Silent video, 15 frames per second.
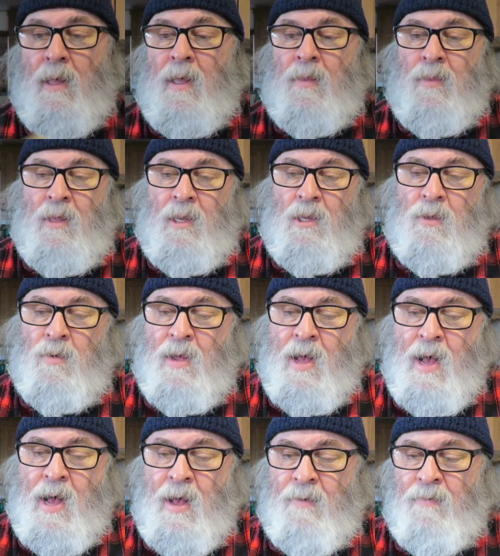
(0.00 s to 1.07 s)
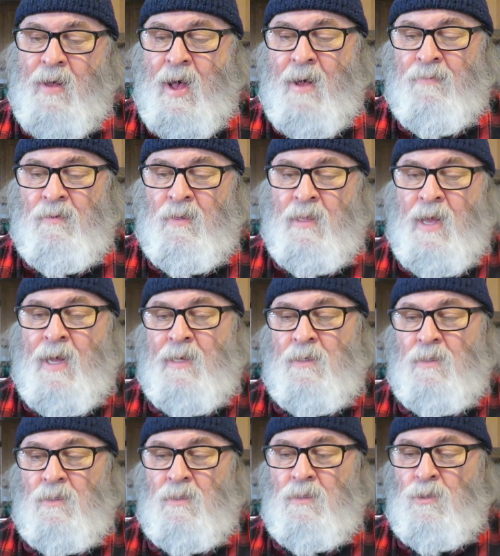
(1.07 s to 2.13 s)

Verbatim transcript: And then you have, after that